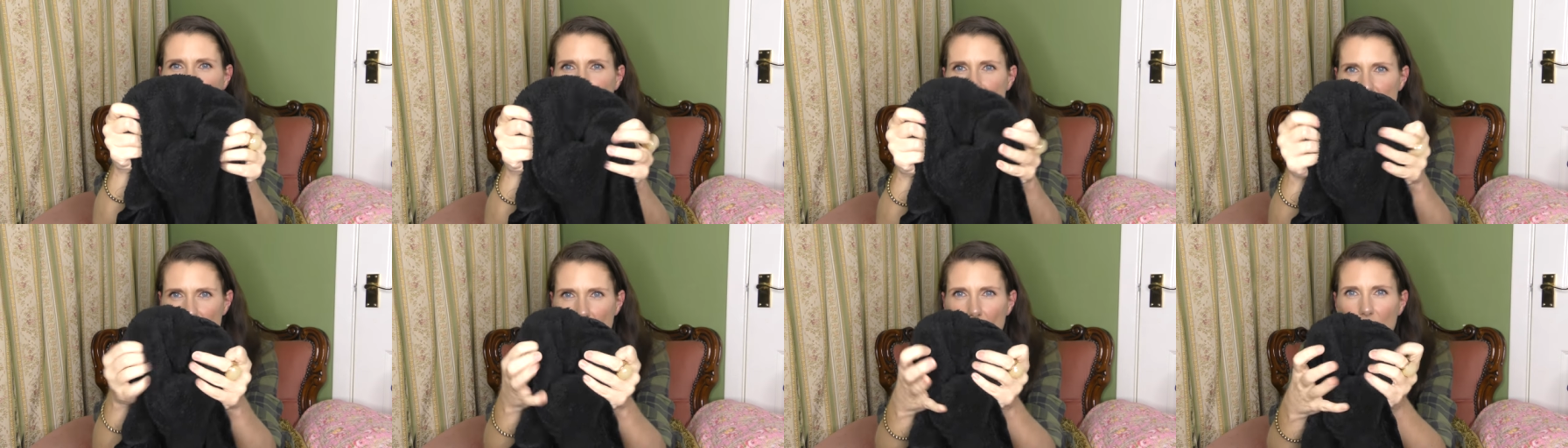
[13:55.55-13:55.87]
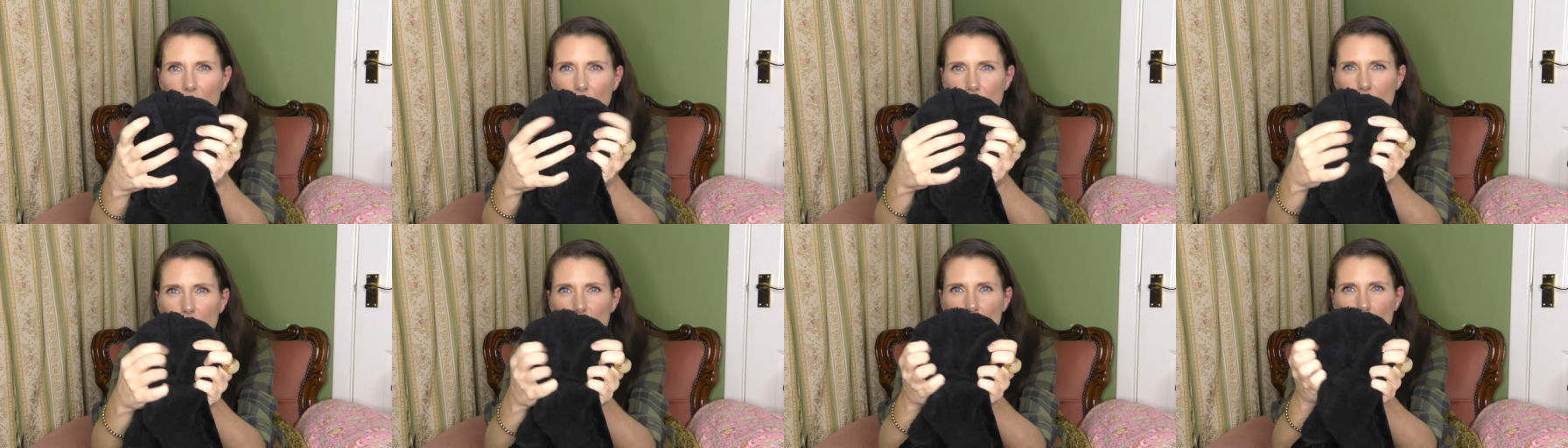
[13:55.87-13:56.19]
is
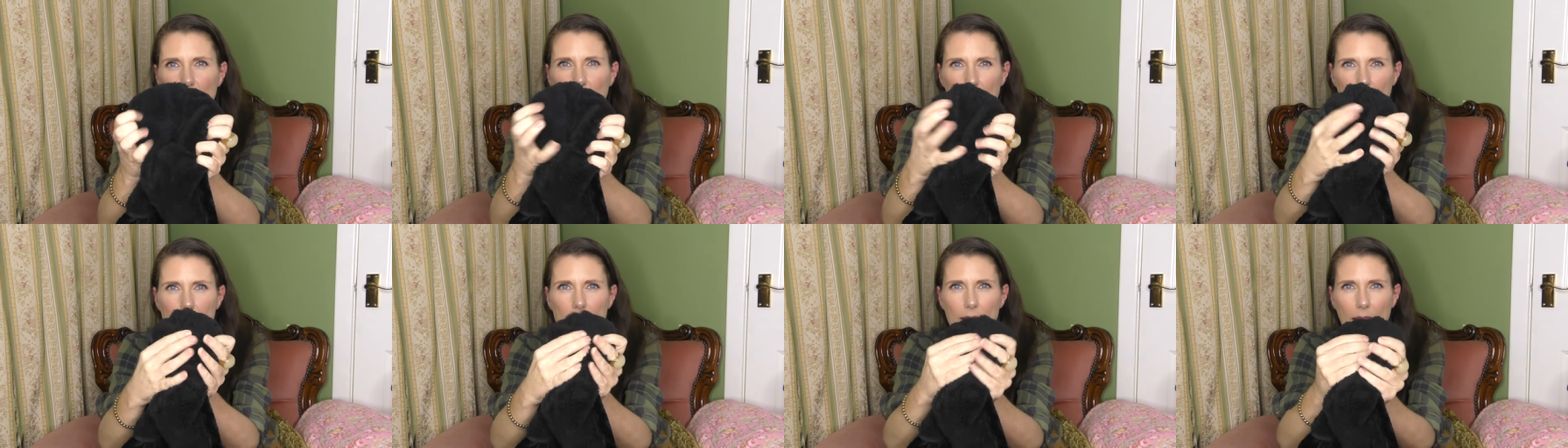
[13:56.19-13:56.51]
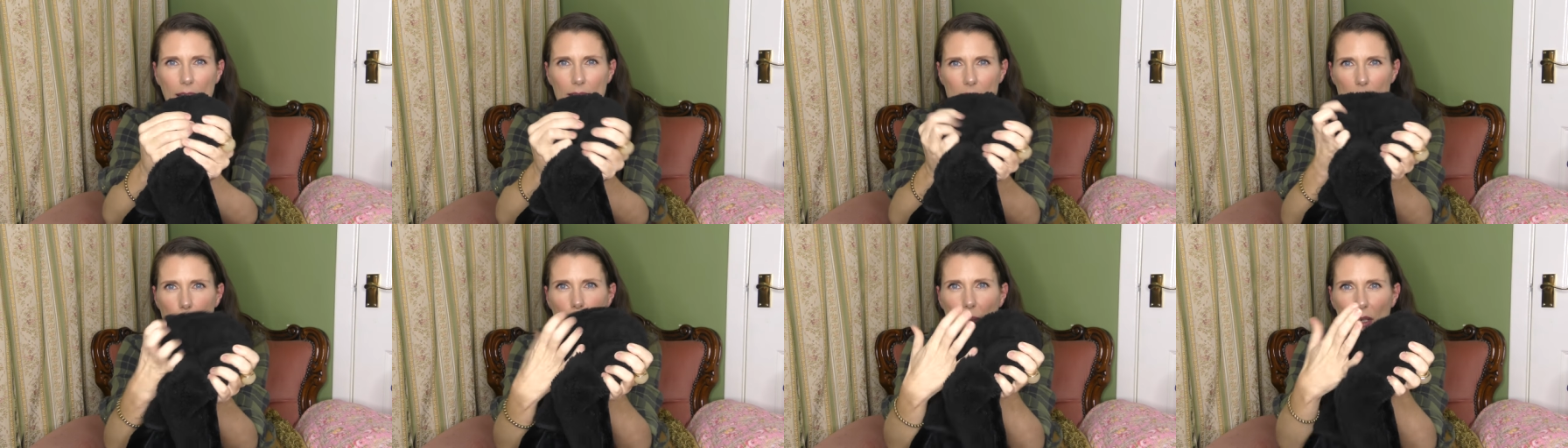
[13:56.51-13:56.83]
that like
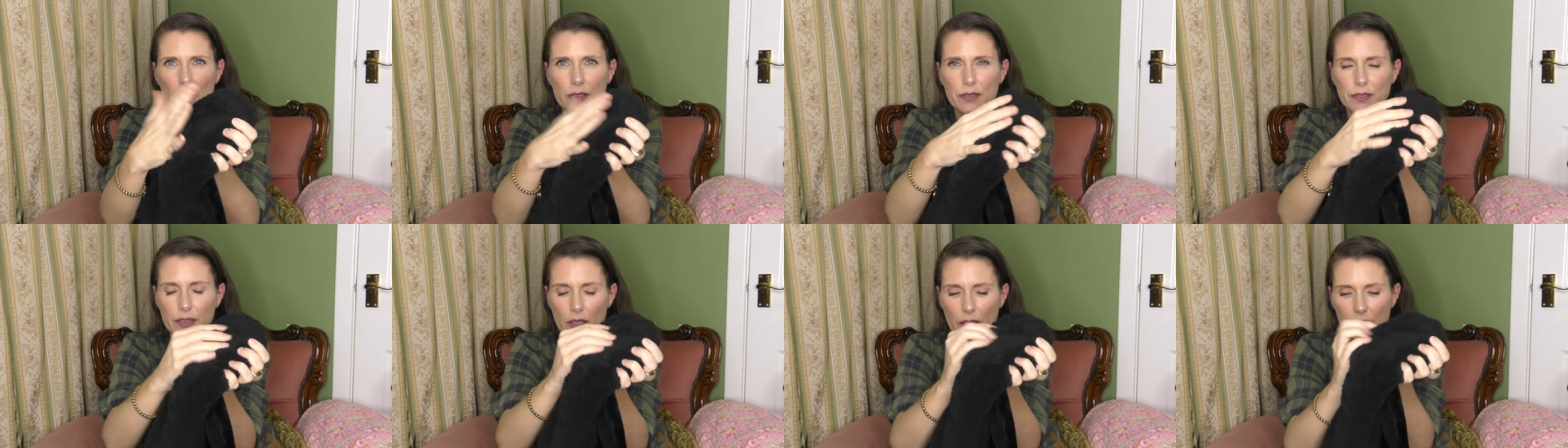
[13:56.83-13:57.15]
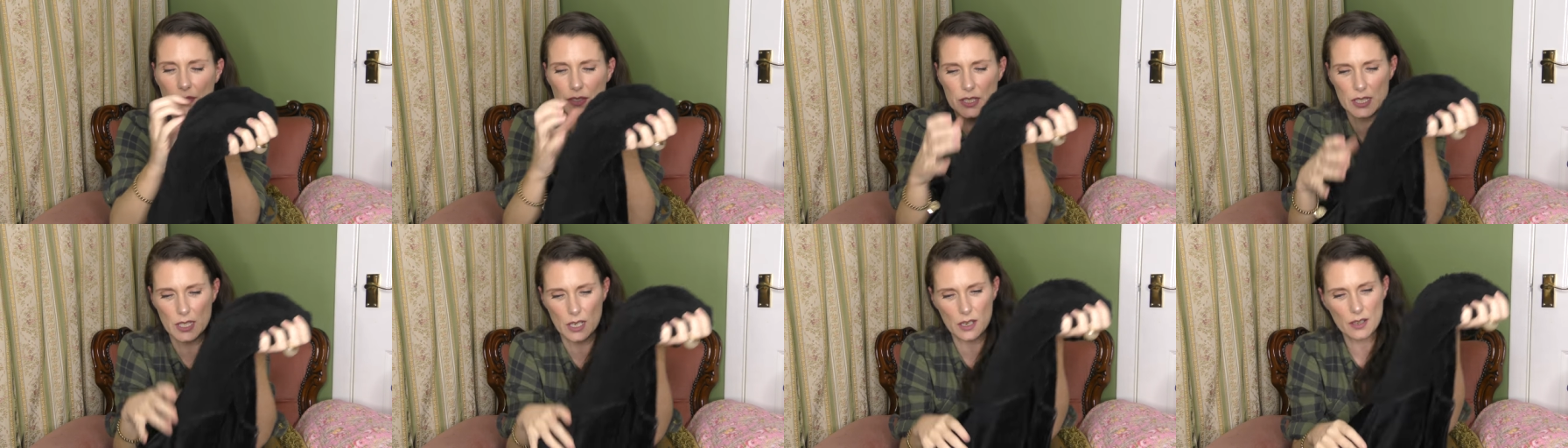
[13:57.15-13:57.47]
teddy bear
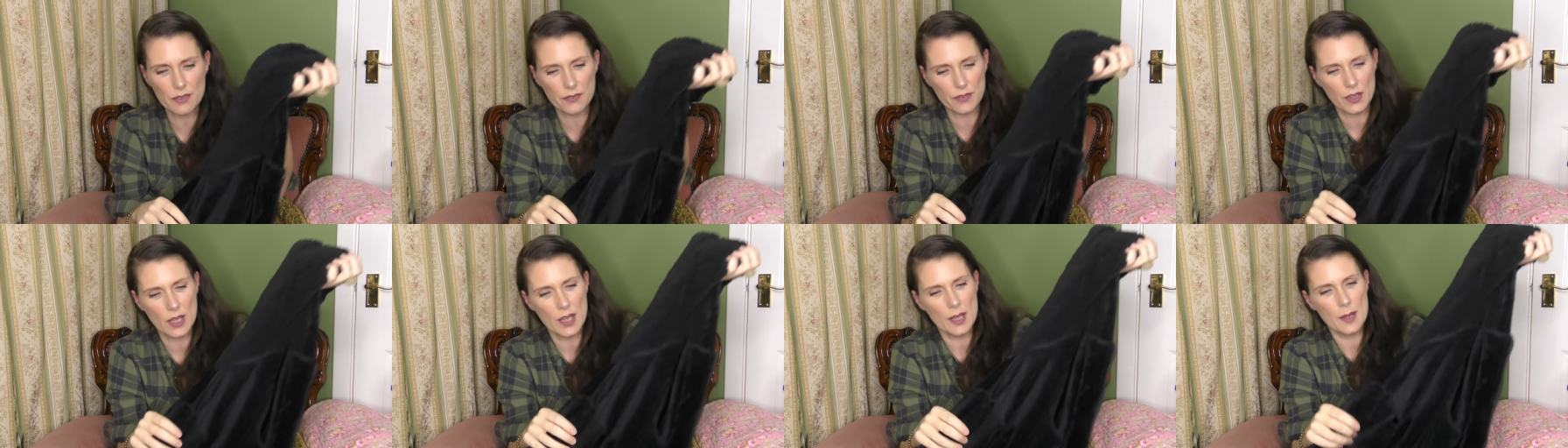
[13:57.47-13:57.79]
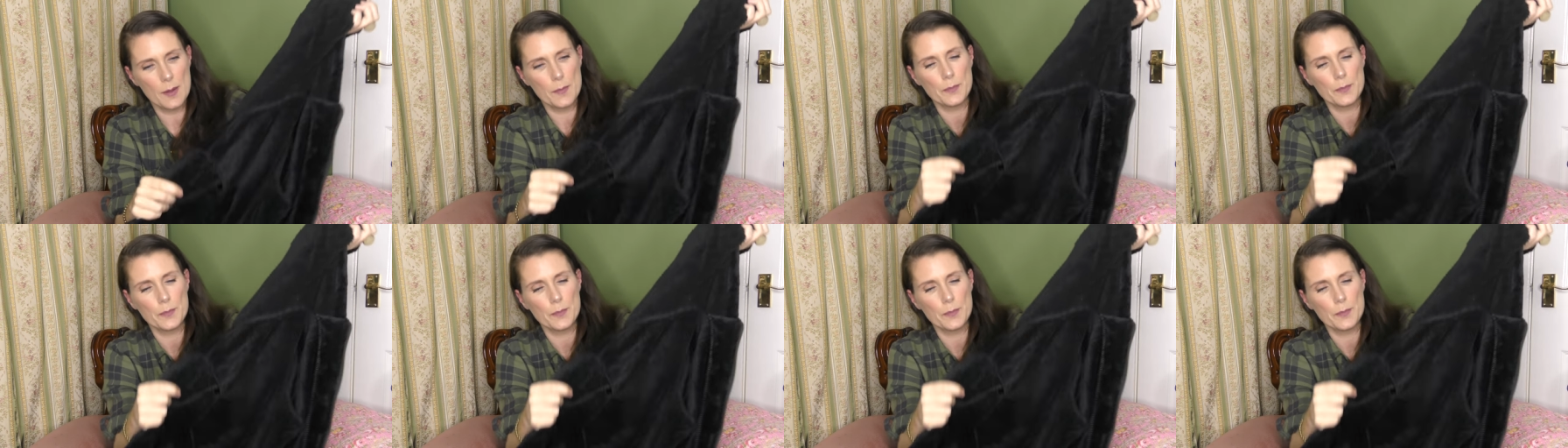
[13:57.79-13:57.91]
fluff stuff,